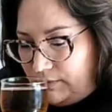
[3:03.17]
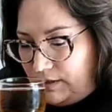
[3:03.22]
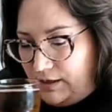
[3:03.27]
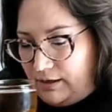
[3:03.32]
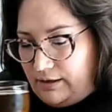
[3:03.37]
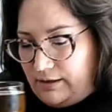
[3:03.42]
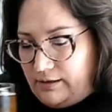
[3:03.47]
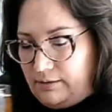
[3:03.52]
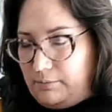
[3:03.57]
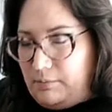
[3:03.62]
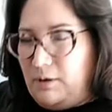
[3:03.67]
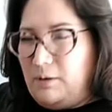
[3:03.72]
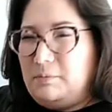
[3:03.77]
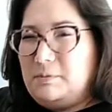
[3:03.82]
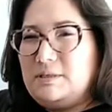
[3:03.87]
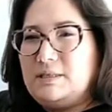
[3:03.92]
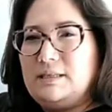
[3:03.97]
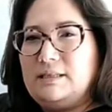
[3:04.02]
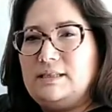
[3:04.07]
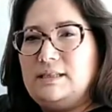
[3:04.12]

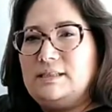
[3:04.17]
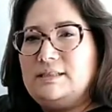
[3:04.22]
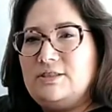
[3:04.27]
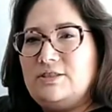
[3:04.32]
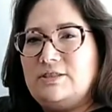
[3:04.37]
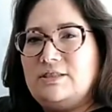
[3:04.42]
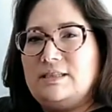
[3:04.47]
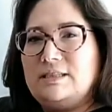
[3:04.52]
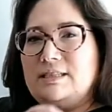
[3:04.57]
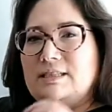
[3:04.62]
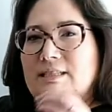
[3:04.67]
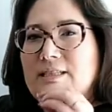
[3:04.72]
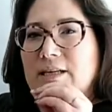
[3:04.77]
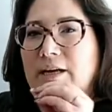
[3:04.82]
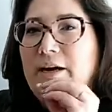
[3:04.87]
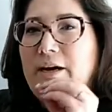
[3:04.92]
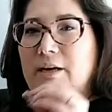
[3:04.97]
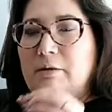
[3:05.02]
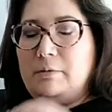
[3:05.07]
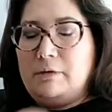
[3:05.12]
Almost just a
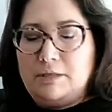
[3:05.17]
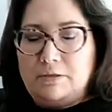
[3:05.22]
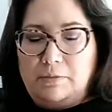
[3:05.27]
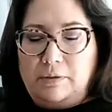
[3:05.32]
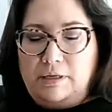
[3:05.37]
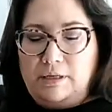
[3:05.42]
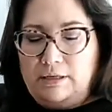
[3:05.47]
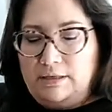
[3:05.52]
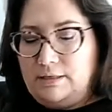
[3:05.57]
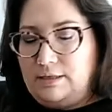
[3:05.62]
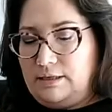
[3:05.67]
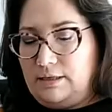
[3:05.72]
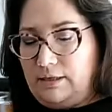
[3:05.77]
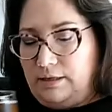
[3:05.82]
tiny bit of sweetness.